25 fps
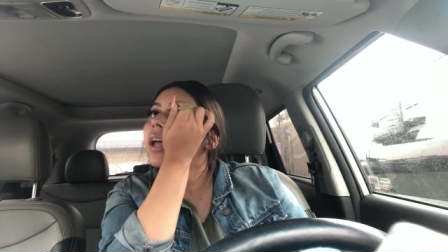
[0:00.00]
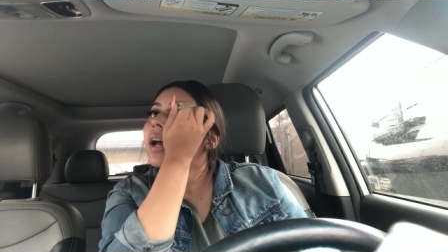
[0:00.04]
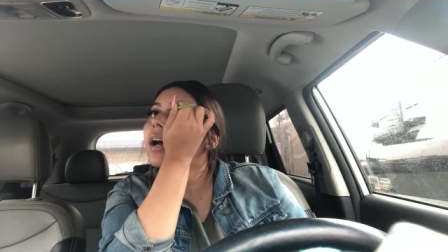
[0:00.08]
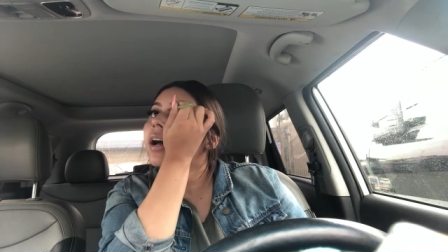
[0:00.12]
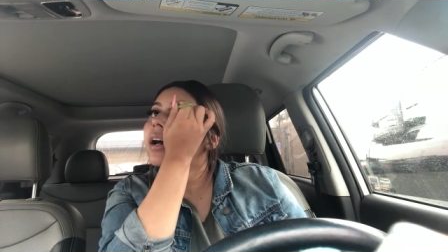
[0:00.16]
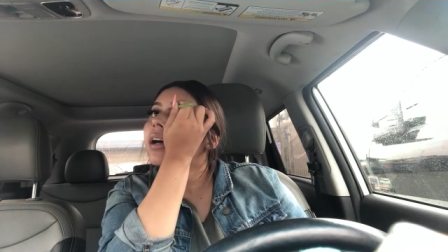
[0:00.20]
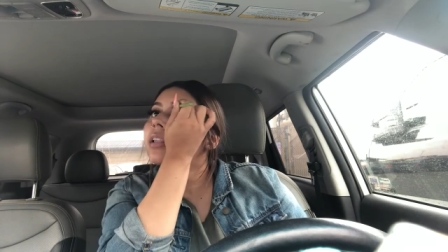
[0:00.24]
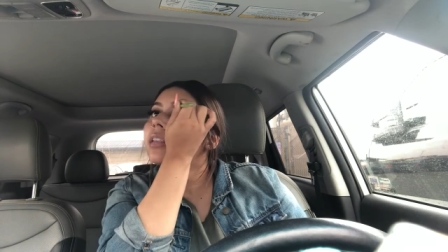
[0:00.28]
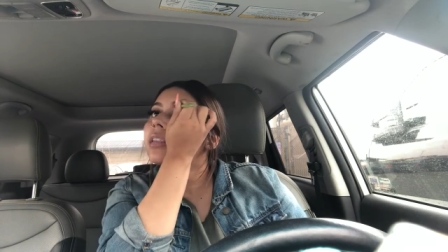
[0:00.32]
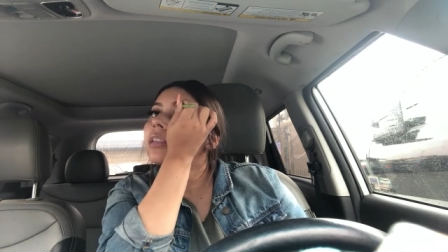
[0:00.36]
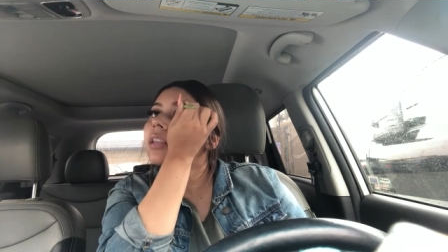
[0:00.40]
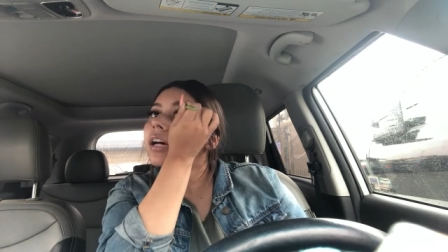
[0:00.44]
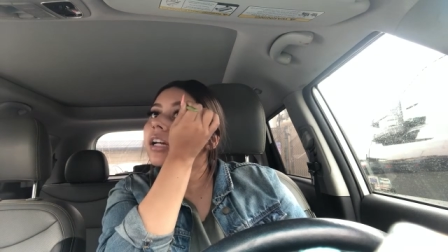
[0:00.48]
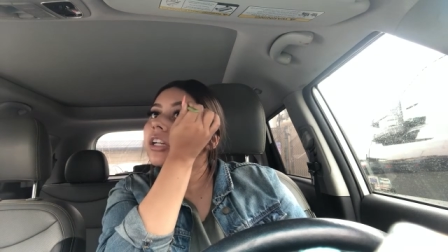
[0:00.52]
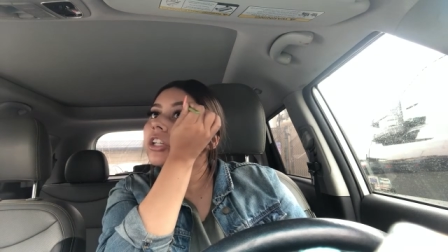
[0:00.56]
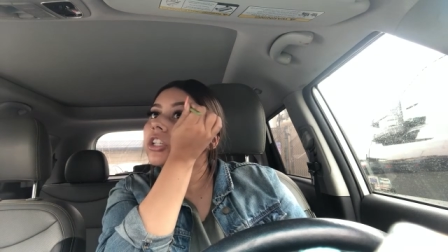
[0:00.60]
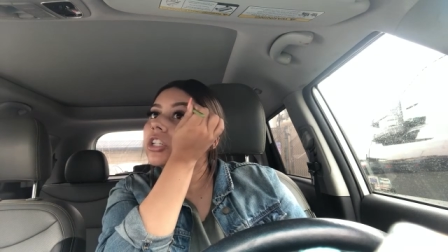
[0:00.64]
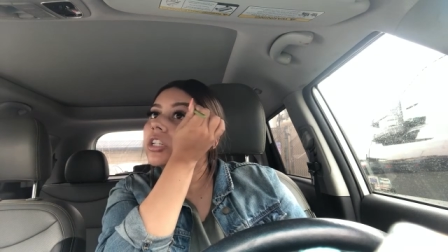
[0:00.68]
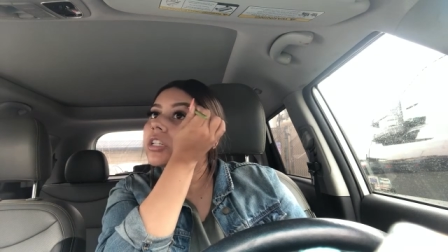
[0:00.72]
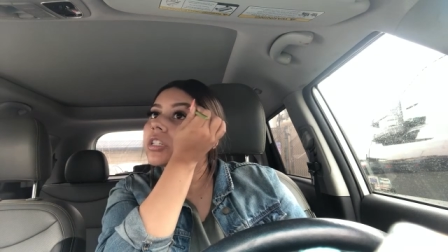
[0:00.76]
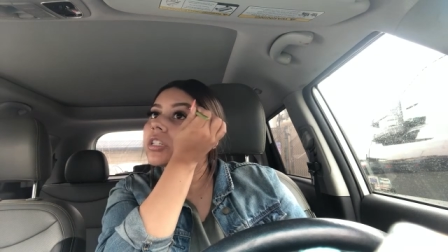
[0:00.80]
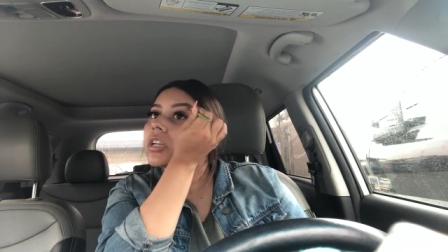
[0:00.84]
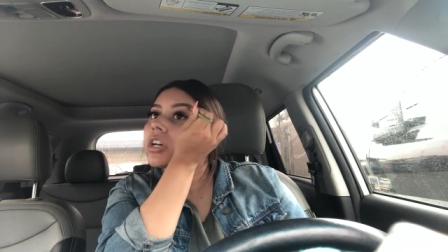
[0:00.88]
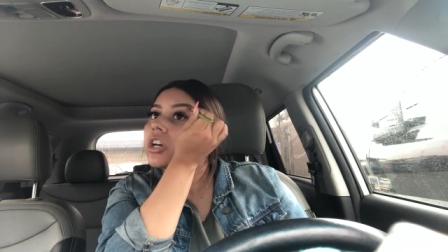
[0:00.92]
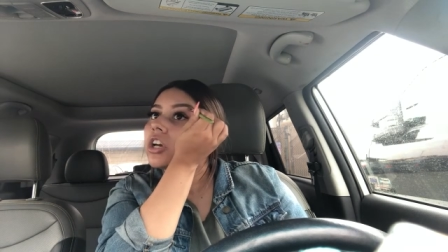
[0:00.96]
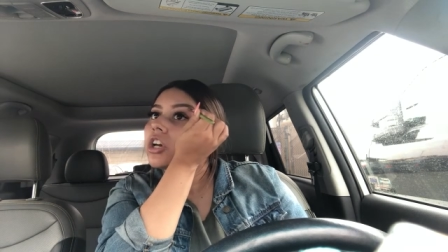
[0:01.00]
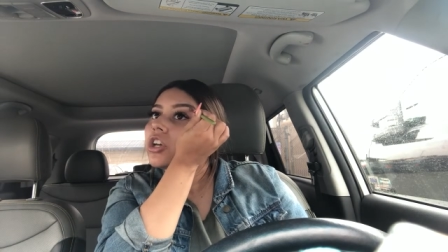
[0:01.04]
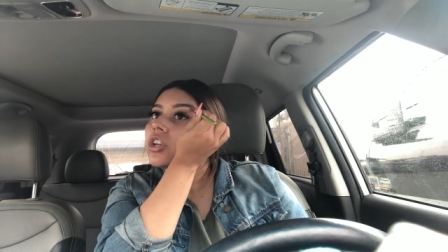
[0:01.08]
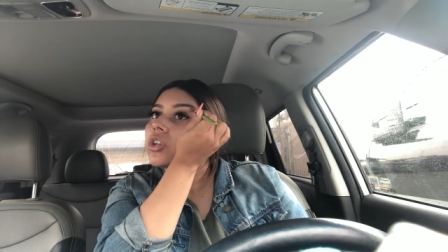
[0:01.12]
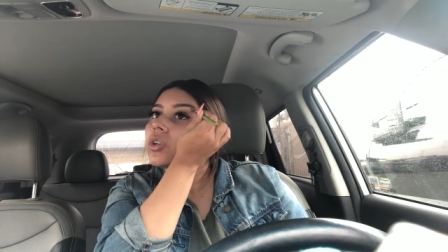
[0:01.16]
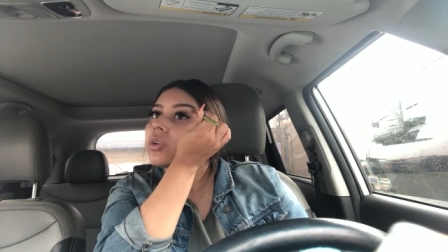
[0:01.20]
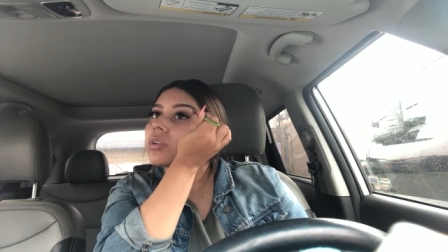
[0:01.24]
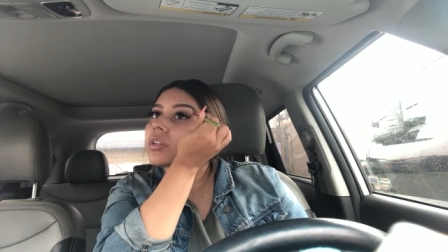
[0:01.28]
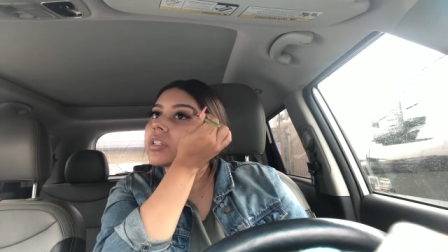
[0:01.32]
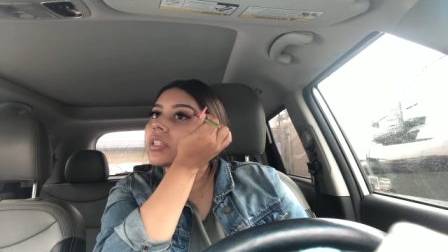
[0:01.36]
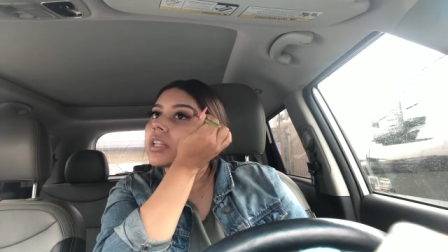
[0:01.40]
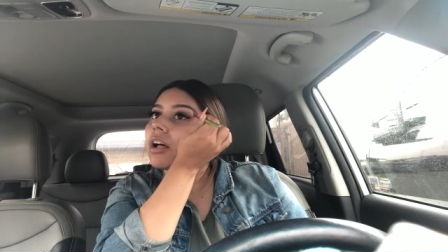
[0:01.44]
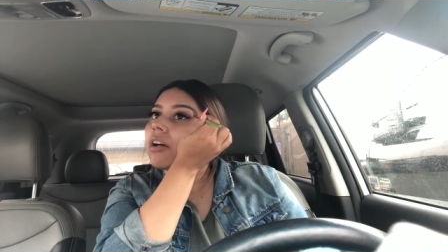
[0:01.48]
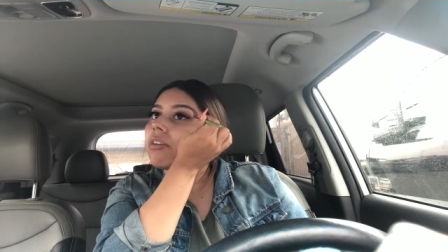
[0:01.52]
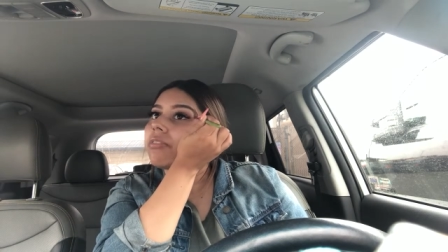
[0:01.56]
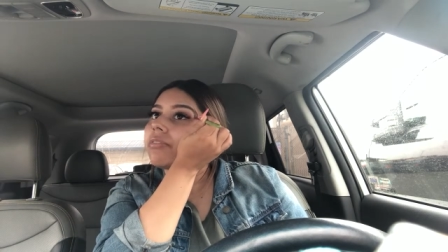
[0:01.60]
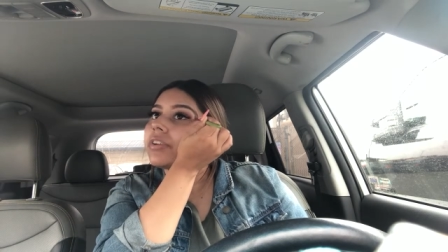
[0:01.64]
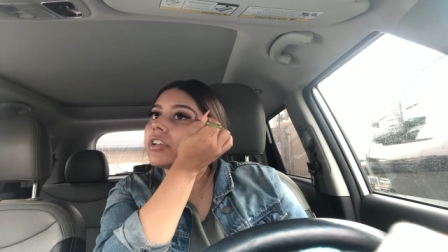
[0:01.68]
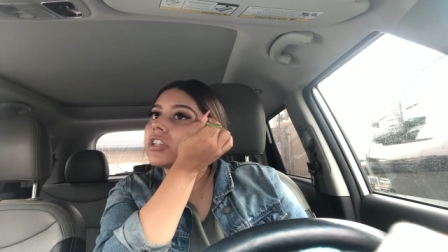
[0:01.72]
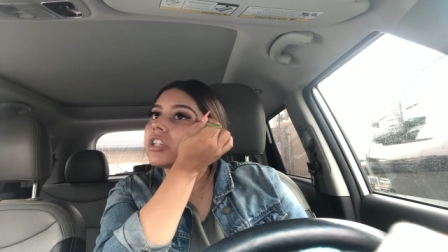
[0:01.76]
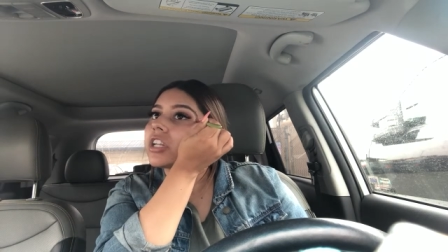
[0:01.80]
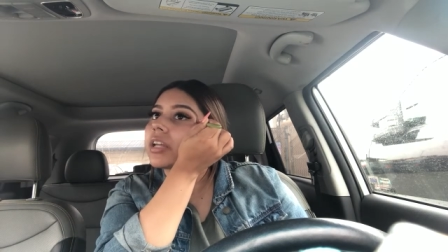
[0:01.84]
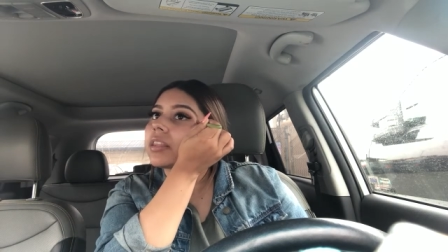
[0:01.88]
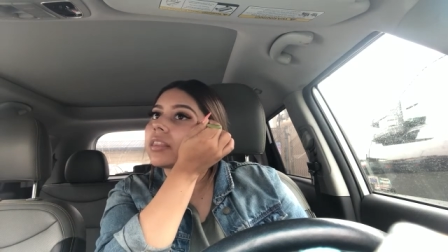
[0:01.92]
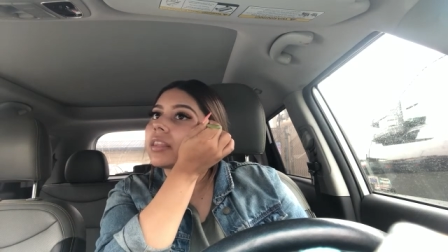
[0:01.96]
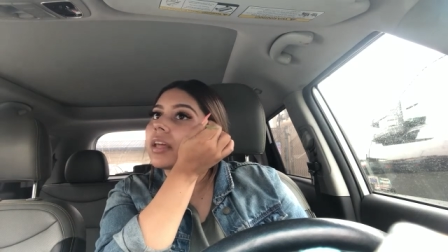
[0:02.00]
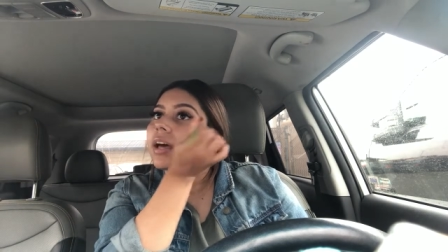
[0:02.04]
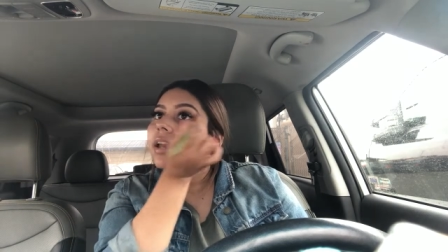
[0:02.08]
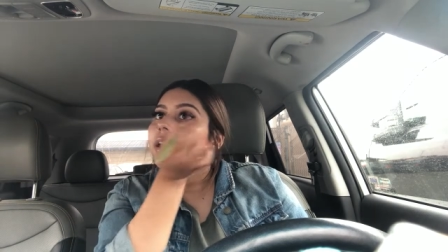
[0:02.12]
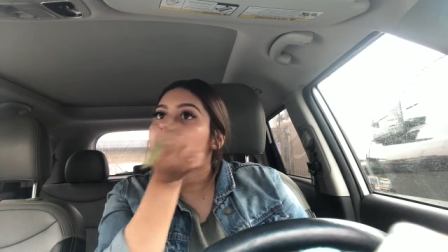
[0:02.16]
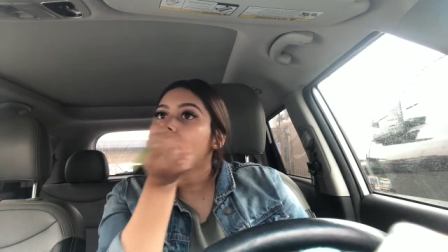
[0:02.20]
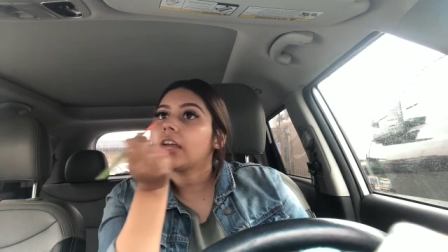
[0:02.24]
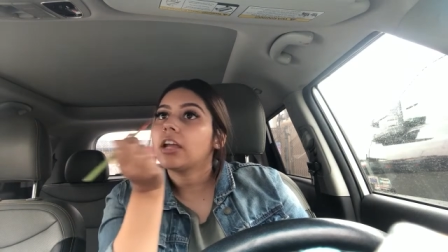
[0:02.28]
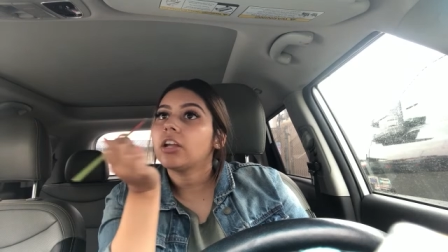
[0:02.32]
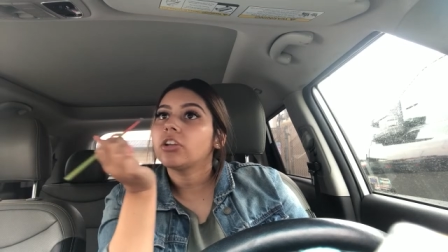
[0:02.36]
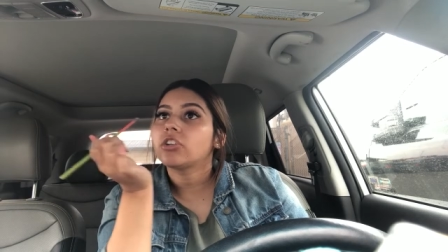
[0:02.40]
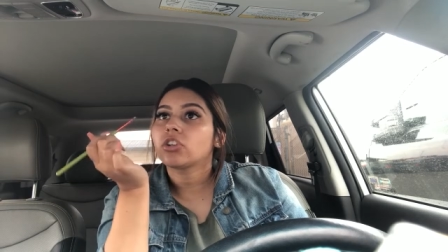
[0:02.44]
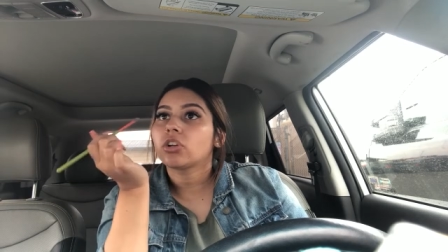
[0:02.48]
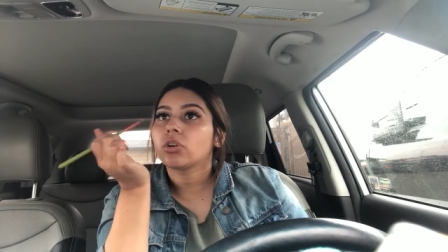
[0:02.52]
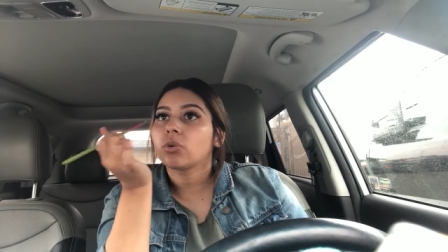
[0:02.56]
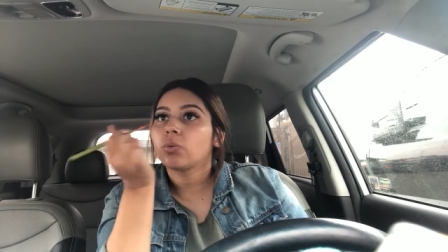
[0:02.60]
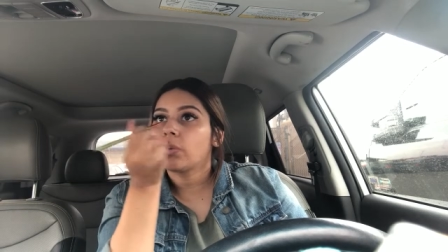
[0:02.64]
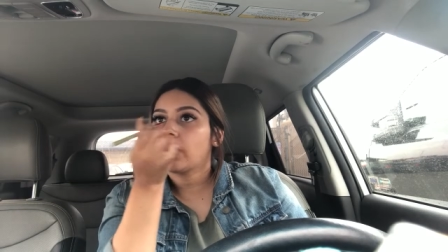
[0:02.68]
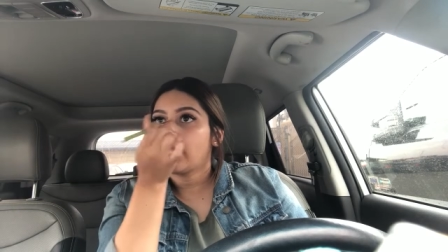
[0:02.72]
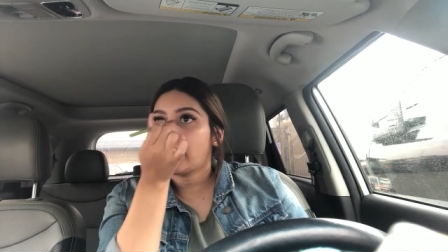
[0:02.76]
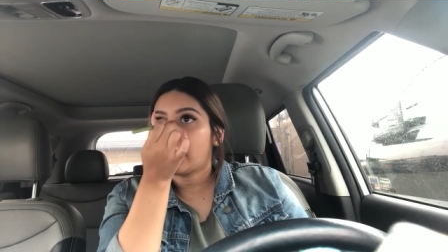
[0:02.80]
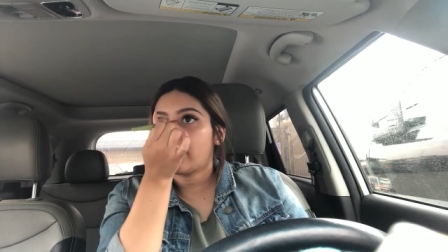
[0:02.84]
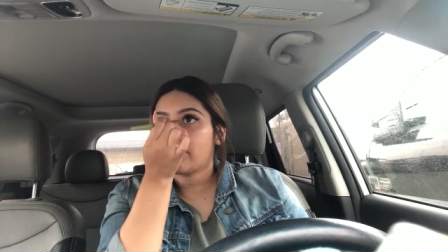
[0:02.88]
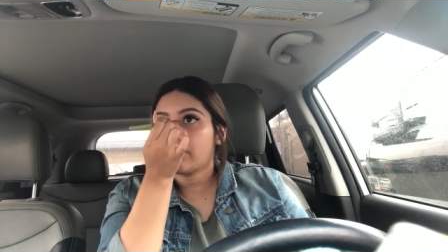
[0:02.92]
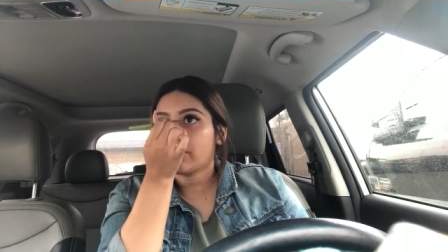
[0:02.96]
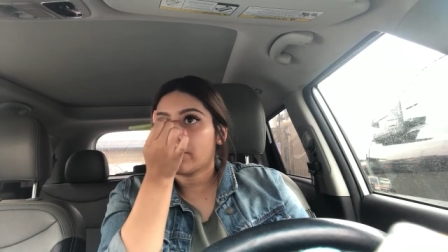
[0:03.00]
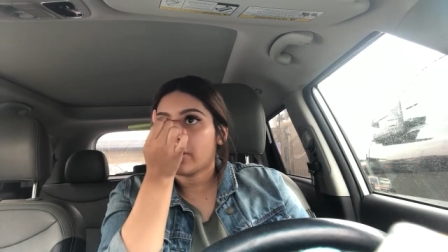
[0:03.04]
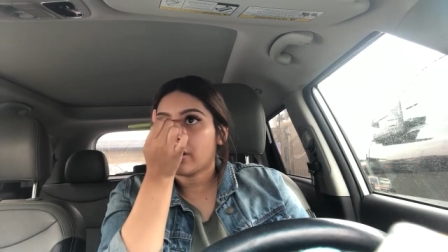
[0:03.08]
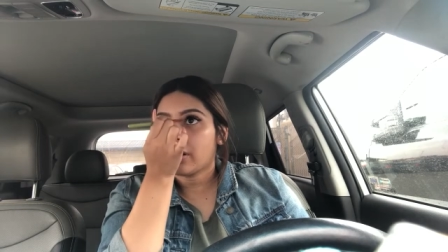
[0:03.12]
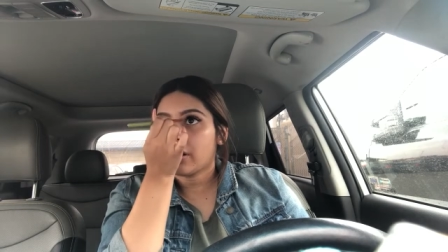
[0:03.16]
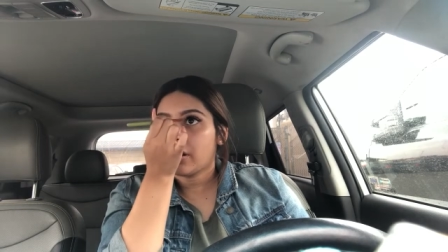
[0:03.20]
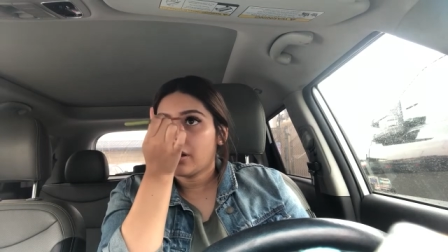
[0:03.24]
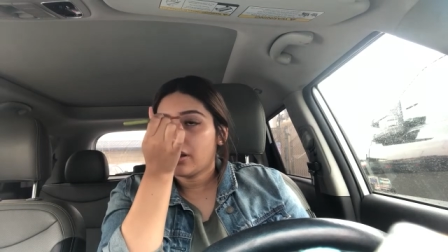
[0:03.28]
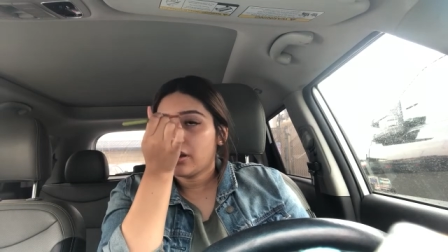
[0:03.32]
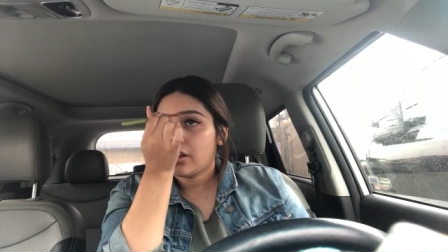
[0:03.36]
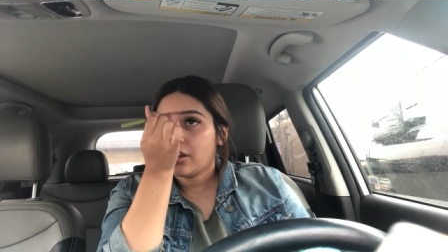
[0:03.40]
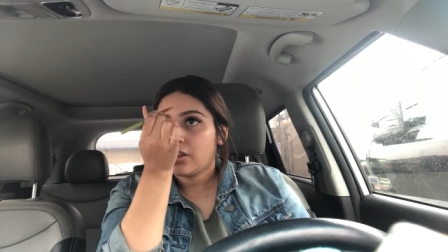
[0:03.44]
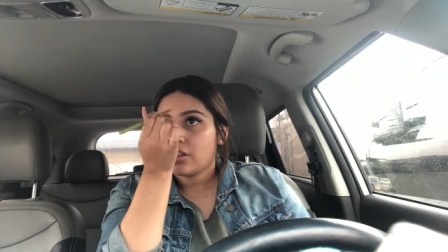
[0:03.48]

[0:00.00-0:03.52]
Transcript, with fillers: And that's just, you're selfish at that age or whatever.